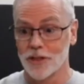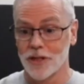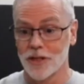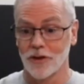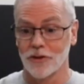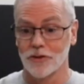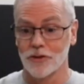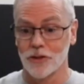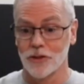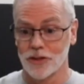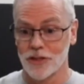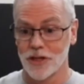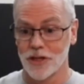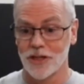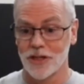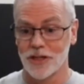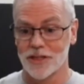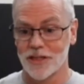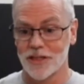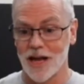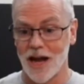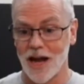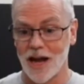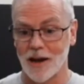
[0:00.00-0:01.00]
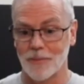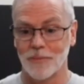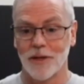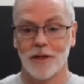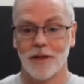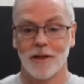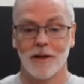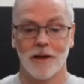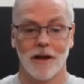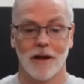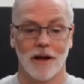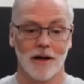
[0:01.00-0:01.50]
till you stop.
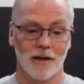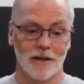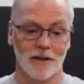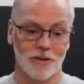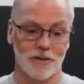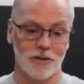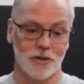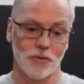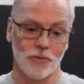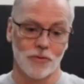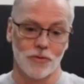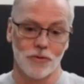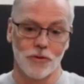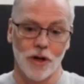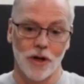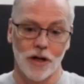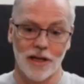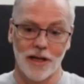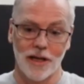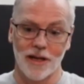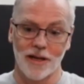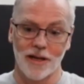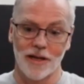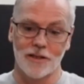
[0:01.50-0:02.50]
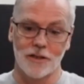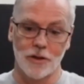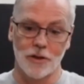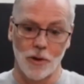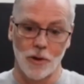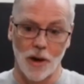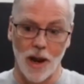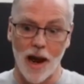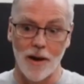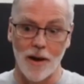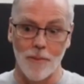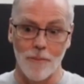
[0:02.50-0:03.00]
So again, it's a
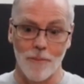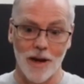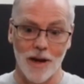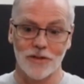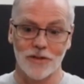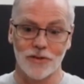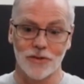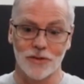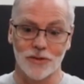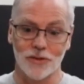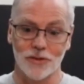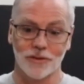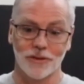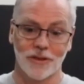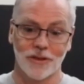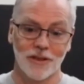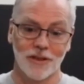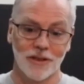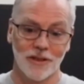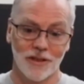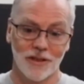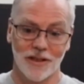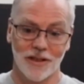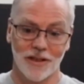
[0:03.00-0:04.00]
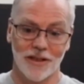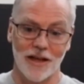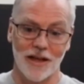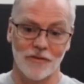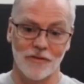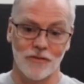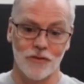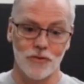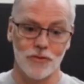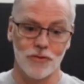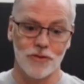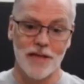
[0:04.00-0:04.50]
lot of mental that
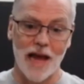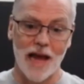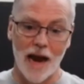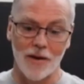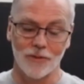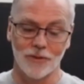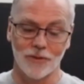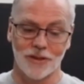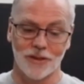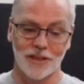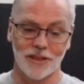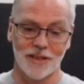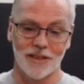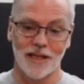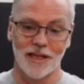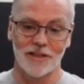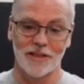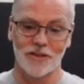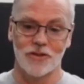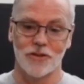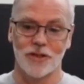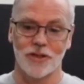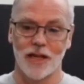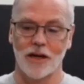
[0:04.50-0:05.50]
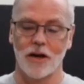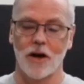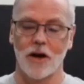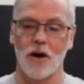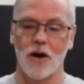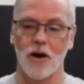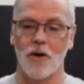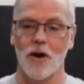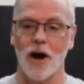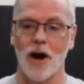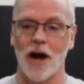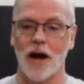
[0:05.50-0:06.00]
if you doubt that you think,
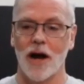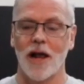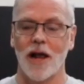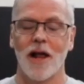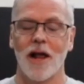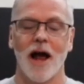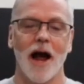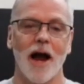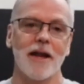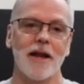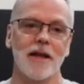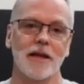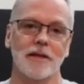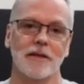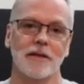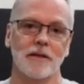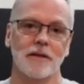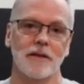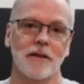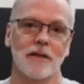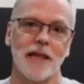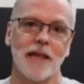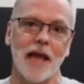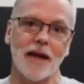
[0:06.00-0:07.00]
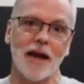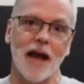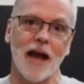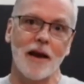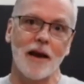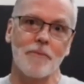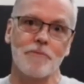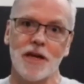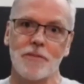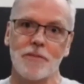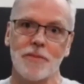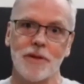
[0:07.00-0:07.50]
oh, I didn't, that guy
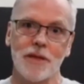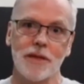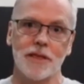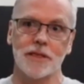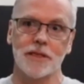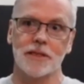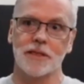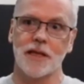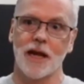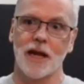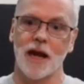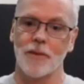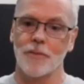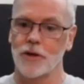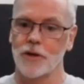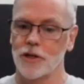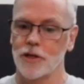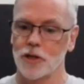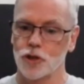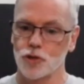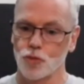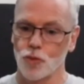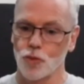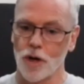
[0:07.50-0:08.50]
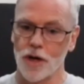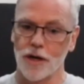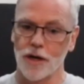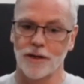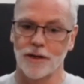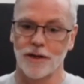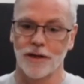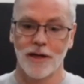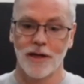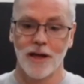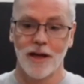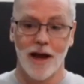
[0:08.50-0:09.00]
beat me this time in this
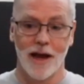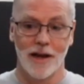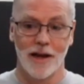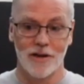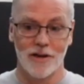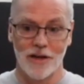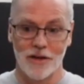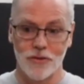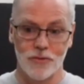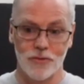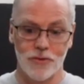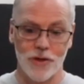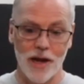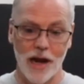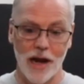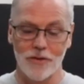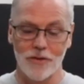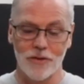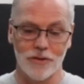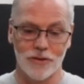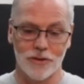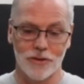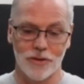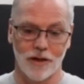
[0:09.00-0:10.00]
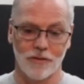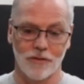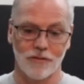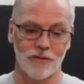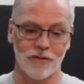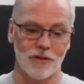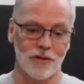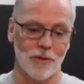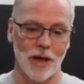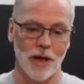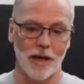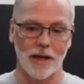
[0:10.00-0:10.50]
run, and you doubt yourself and
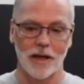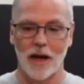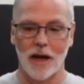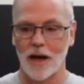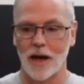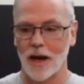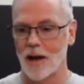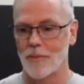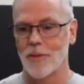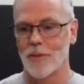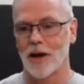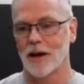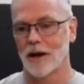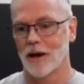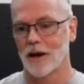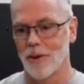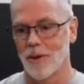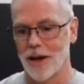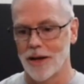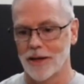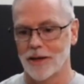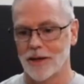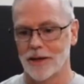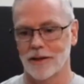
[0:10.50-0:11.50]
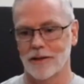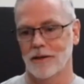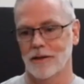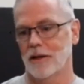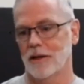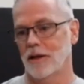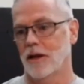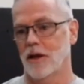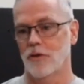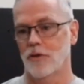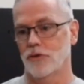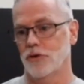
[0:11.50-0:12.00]
you're like, oh, I'm not going to make it.
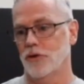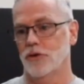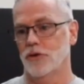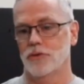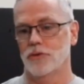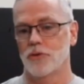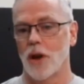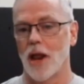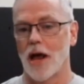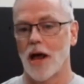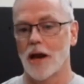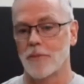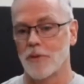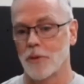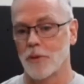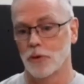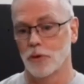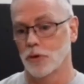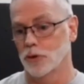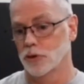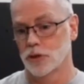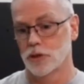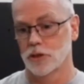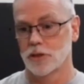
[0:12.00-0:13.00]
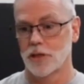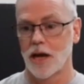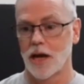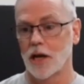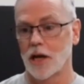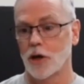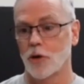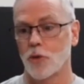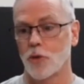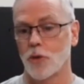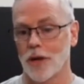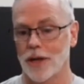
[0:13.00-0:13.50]
And a lot of people will just say, I
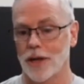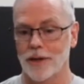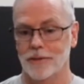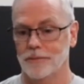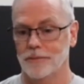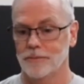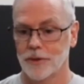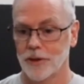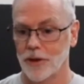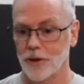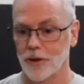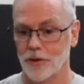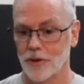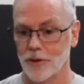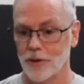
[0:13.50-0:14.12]
quit. You know what I